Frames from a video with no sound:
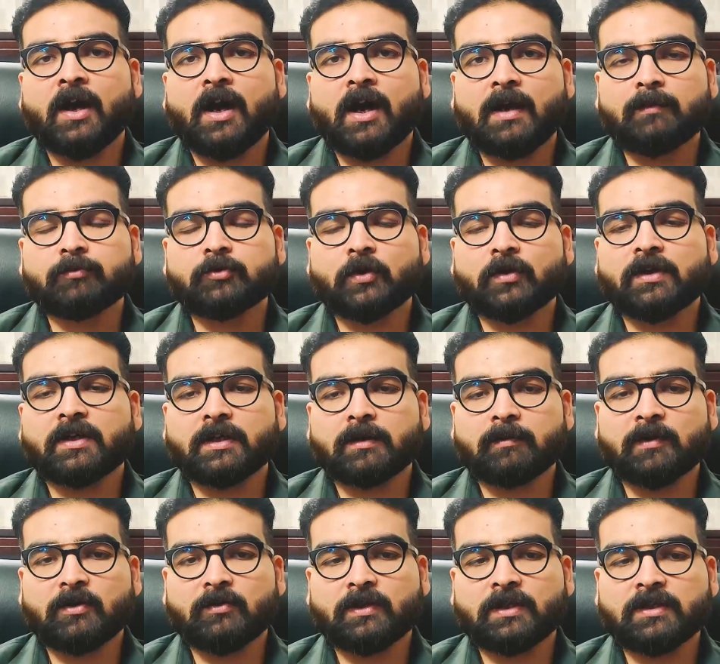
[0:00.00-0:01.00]
I'm talking
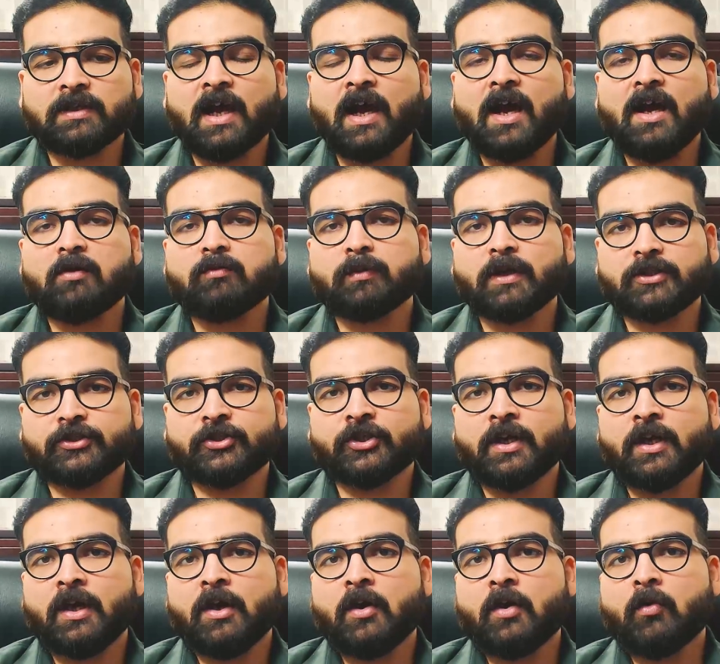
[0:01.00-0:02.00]
about that how much
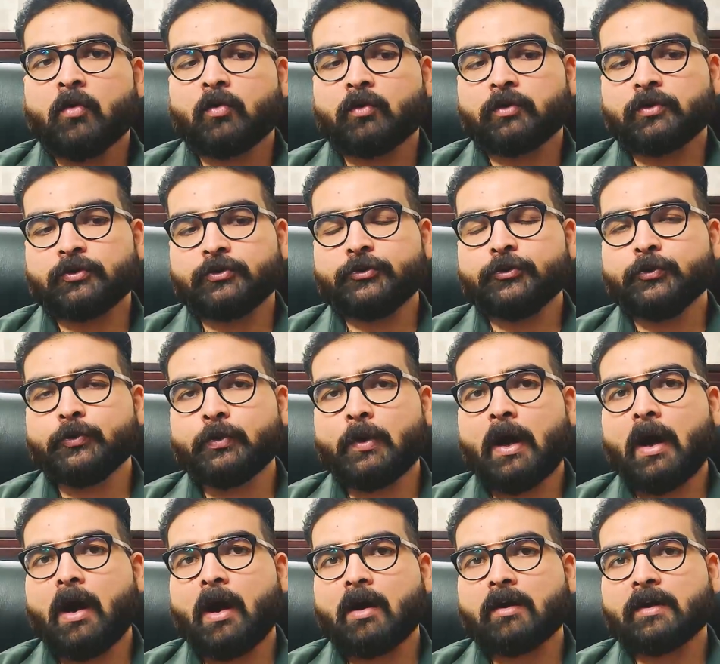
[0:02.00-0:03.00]
you
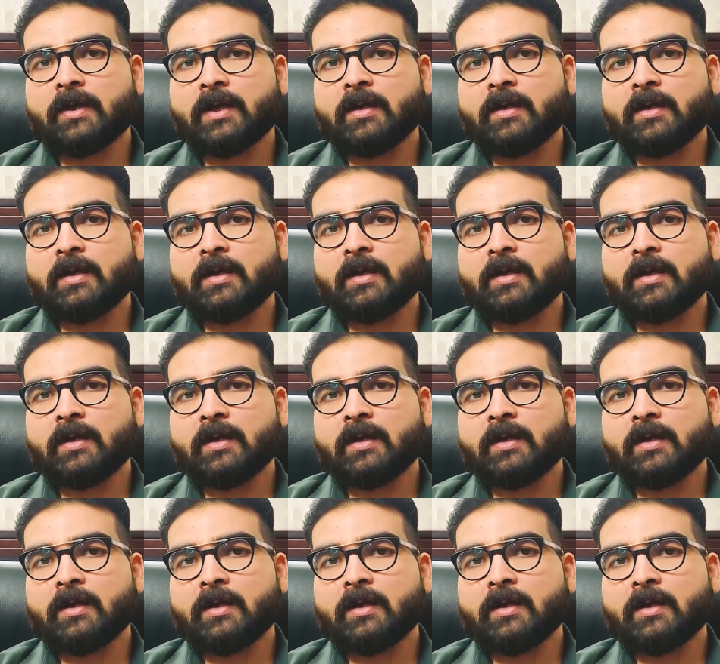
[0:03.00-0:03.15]
are